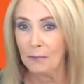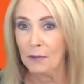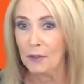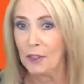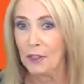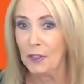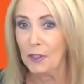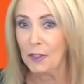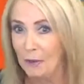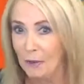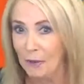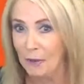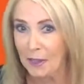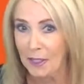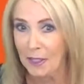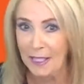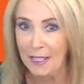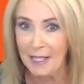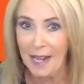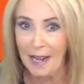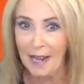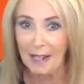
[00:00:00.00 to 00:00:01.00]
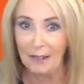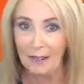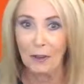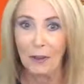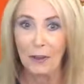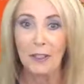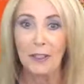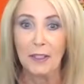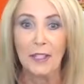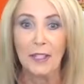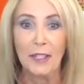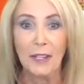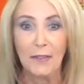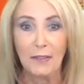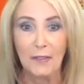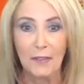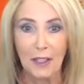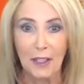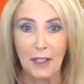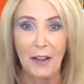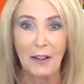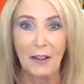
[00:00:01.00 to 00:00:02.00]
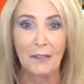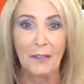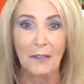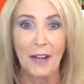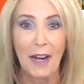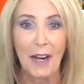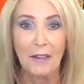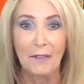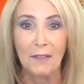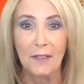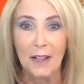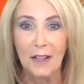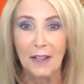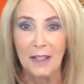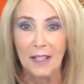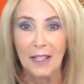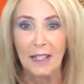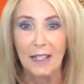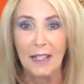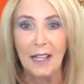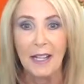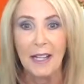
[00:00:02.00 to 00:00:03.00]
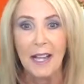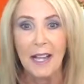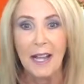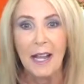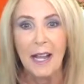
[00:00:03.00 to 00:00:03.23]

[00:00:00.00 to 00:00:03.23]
generally not long enough to cover everything.